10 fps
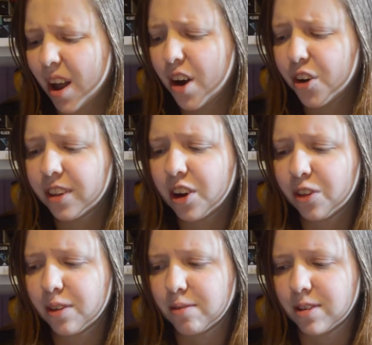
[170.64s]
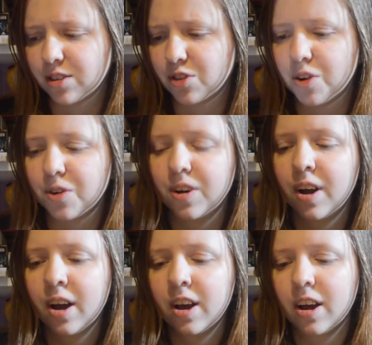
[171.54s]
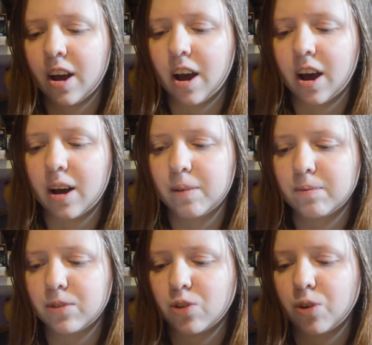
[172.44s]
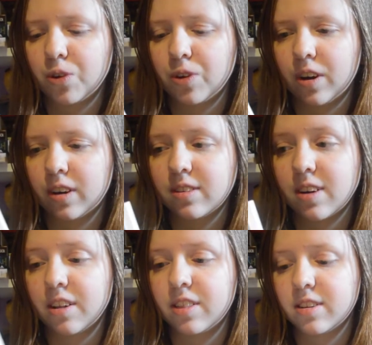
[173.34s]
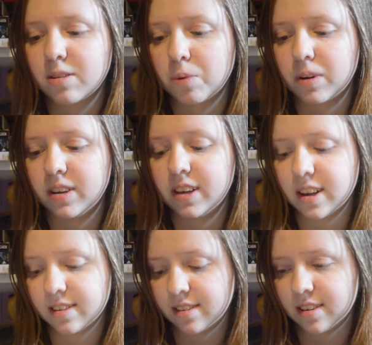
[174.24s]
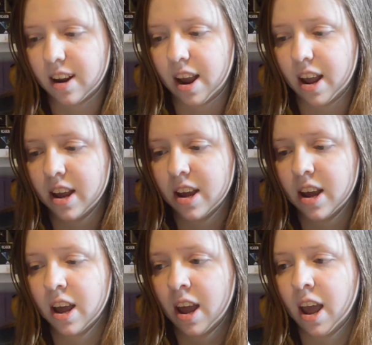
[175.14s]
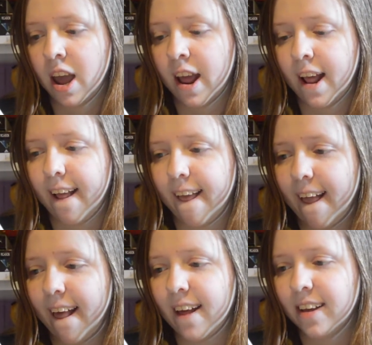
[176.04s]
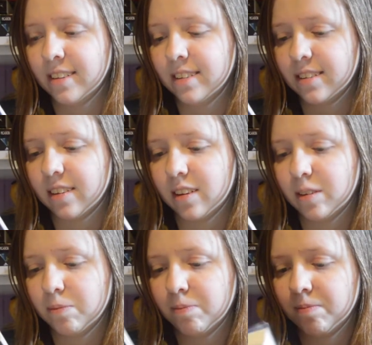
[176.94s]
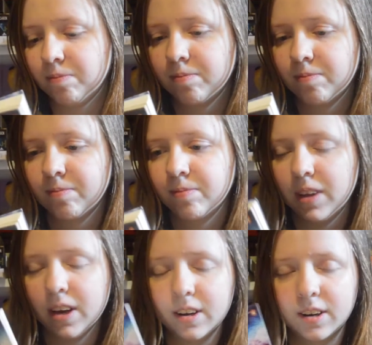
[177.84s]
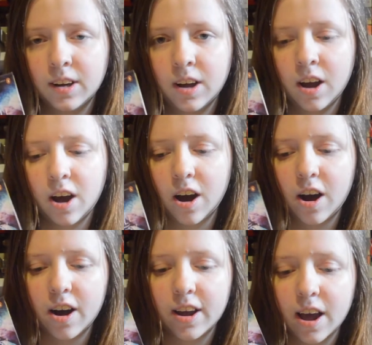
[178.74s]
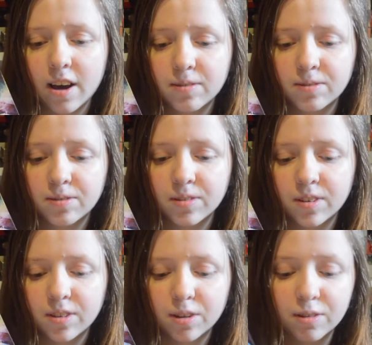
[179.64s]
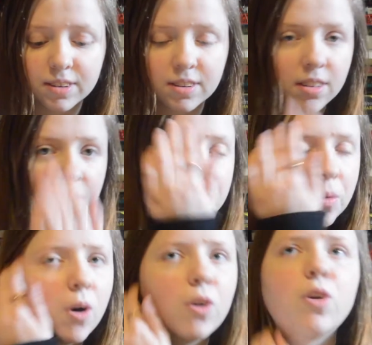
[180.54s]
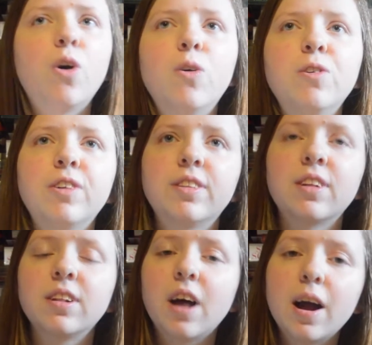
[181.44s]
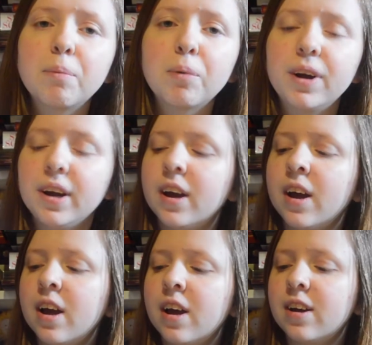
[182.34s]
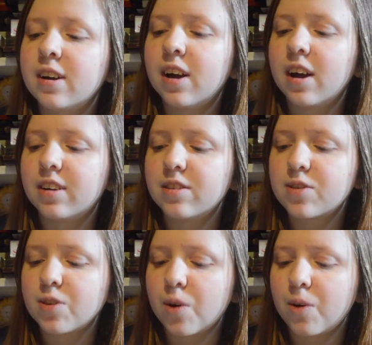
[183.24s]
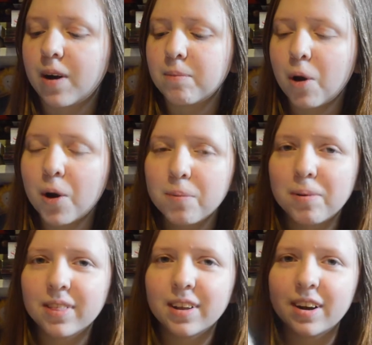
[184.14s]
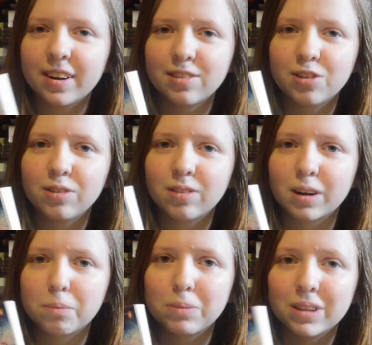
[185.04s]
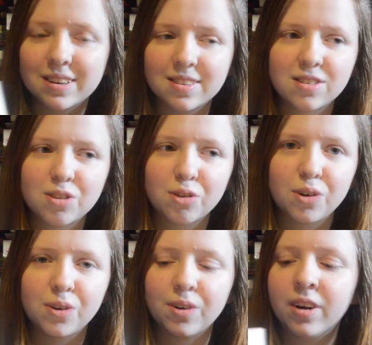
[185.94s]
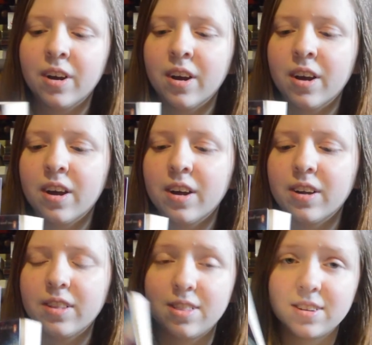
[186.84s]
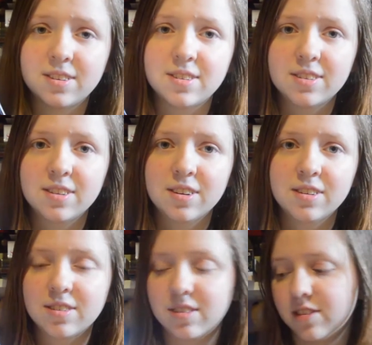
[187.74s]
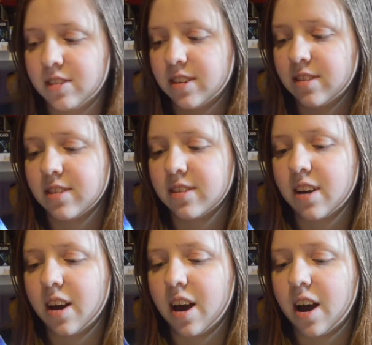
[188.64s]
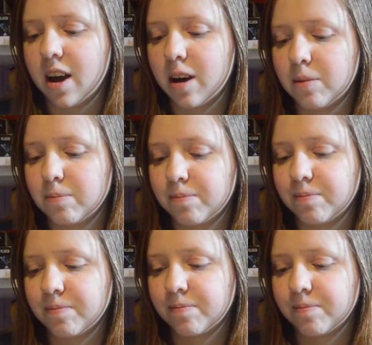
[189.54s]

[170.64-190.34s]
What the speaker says: I only own the first two, so I started this one yesterday, and yeah, I have the rest of them on hold at the library, so hoping that I can sort of like blitz through this series. I'm